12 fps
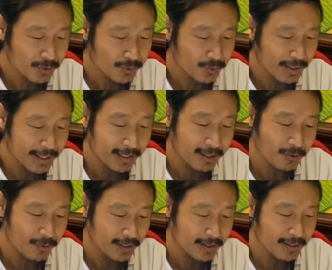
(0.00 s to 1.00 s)
right now
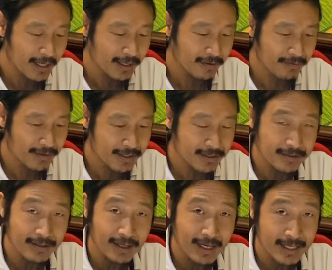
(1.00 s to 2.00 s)
we kind of, this is
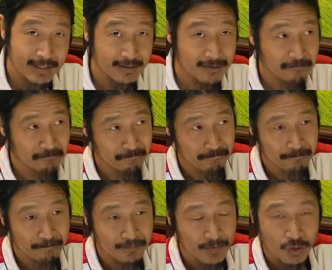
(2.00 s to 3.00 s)
the last
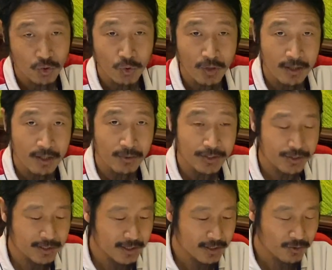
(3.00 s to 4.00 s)
2 or 3
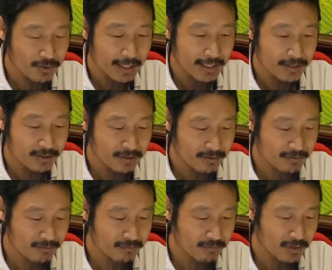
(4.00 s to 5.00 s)
dishes. So I
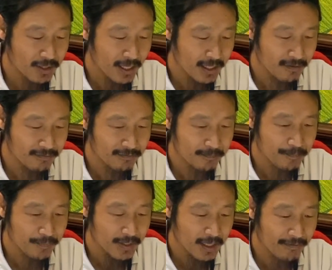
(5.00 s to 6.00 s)
kind of
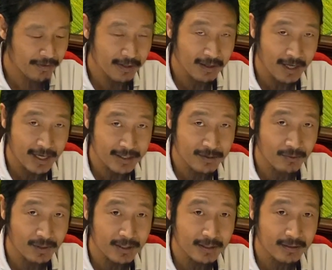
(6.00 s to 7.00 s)
having the last
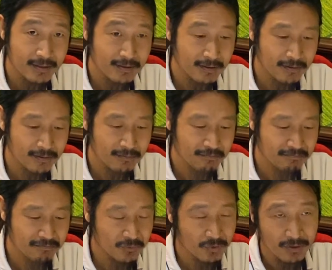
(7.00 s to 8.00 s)
one.
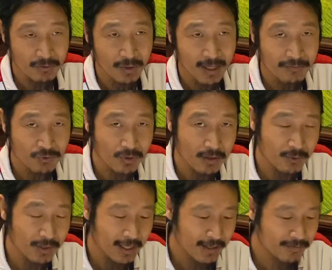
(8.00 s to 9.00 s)
We have 2 or
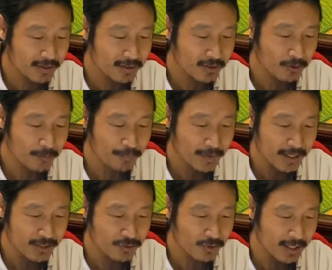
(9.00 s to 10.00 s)
3 left. So I
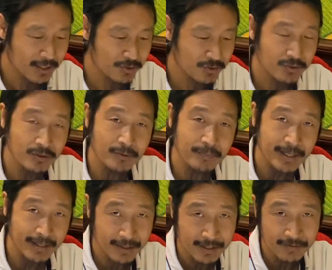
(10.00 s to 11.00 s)
try to
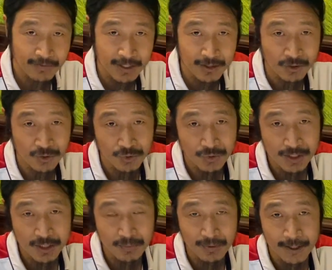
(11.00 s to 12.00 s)
make this video to
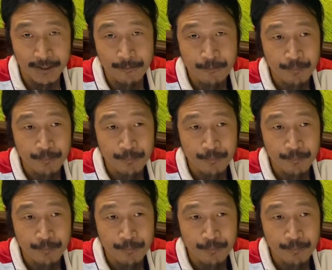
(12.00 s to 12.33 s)
explain,